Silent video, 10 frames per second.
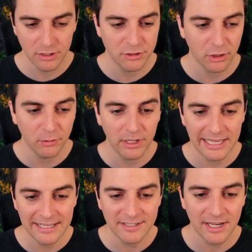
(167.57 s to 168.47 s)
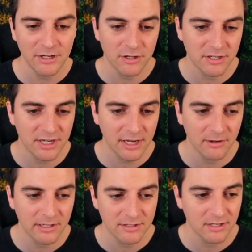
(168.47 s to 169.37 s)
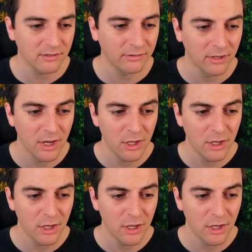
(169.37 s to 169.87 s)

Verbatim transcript: So inside your designer instance,